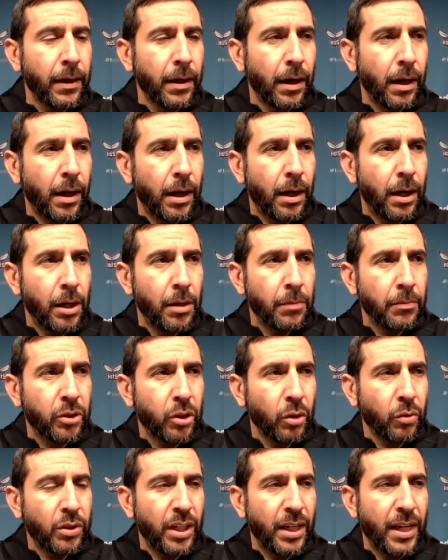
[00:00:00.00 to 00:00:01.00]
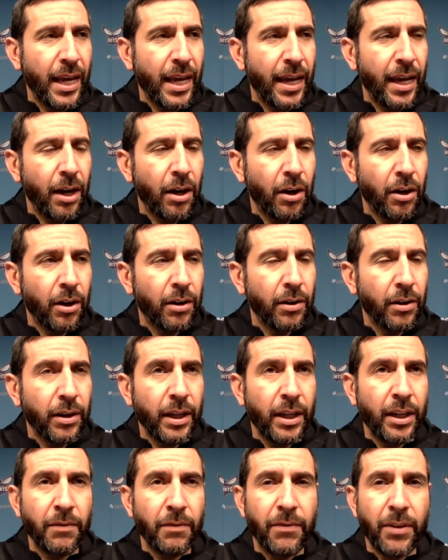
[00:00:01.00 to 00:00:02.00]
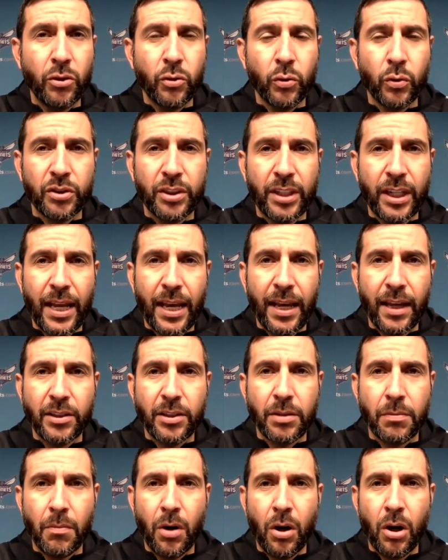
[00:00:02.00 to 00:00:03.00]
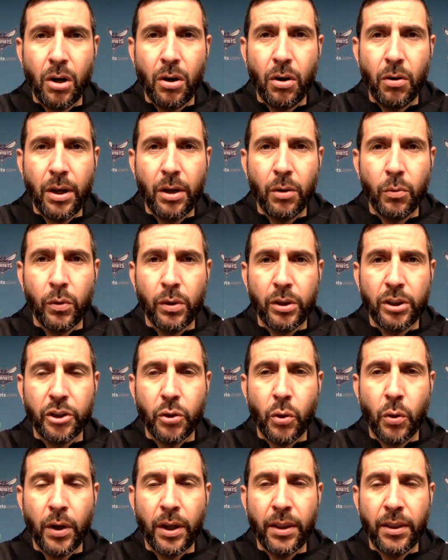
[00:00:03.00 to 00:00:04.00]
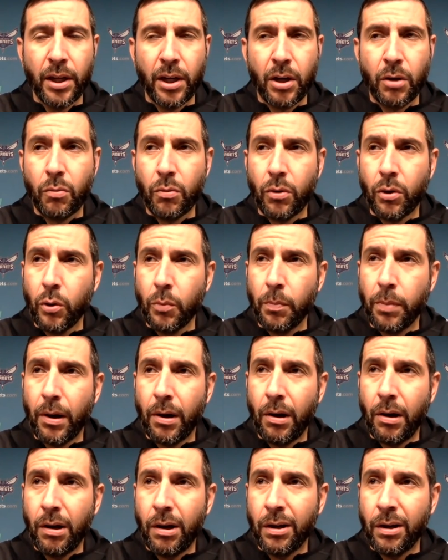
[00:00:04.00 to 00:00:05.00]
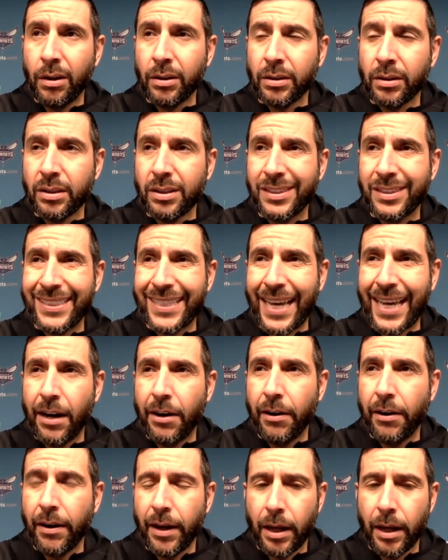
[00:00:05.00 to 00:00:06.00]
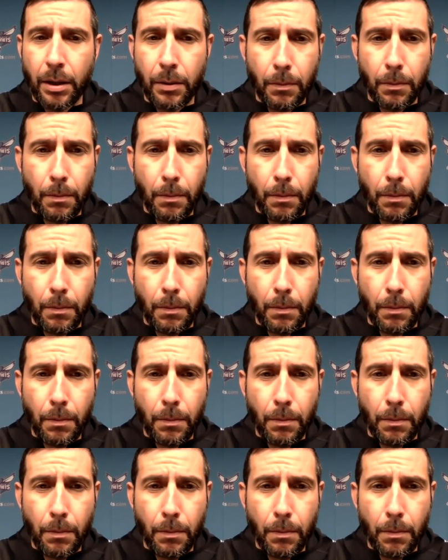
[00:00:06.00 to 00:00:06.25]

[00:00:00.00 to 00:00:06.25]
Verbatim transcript: Um, so today, our individuals today and tomorrow, he'll rejoin the group on Saturday.